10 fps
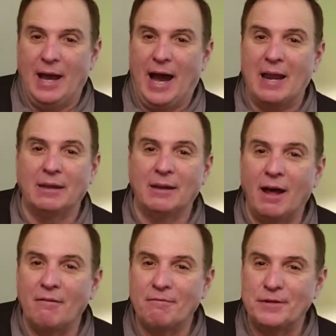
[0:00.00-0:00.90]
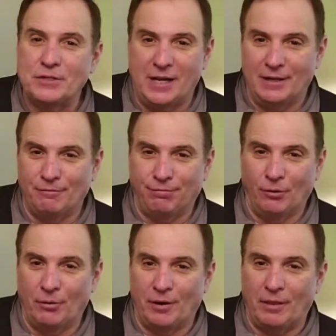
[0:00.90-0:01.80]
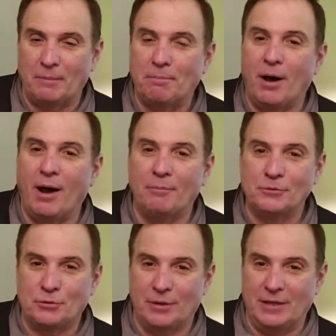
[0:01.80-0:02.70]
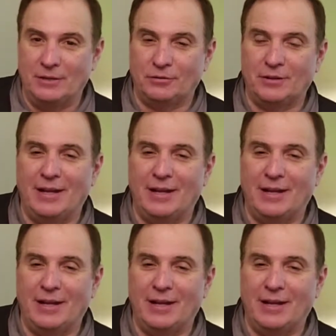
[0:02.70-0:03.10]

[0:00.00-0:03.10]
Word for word: I love the state of Florida, the palm trees,